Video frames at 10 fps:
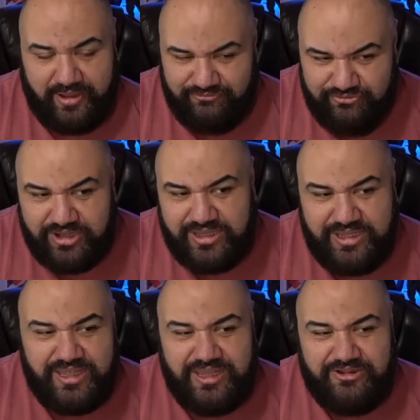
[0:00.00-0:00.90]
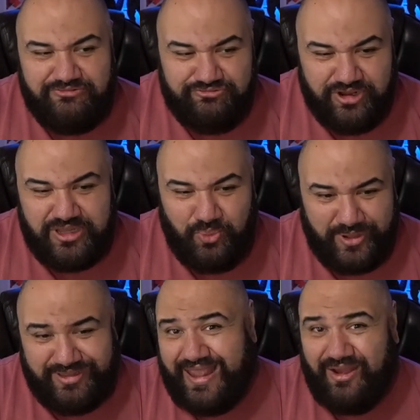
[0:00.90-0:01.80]
It really, really
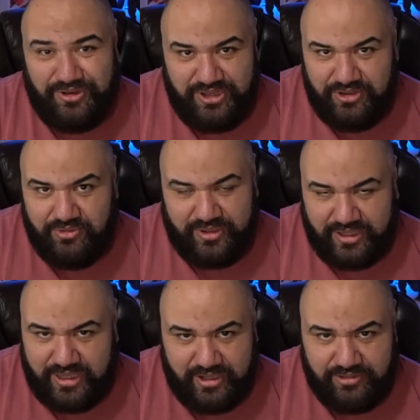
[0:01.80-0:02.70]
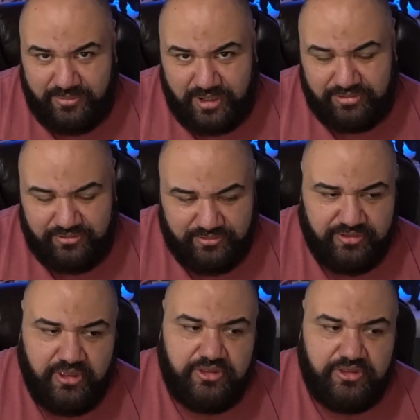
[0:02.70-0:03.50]
went downhill in King of the Monsters.